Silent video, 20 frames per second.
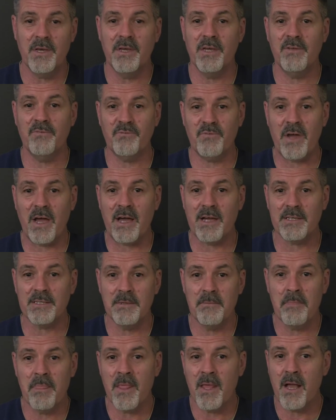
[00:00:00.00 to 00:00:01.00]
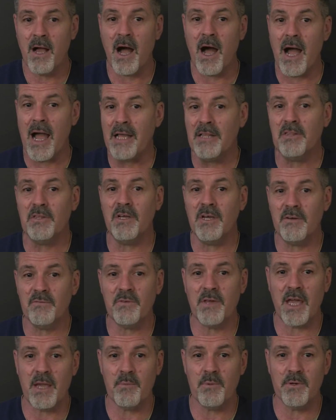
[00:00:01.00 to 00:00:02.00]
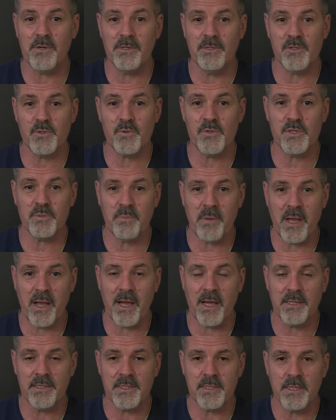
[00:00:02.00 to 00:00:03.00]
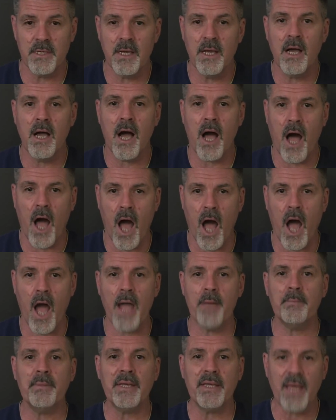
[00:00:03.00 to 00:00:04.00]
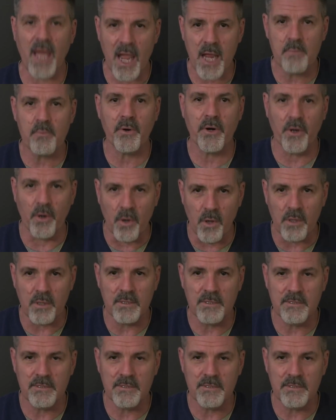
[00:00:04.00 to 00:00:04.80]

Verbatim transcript: In fact, I love Gabriel's response I'm Gabriel.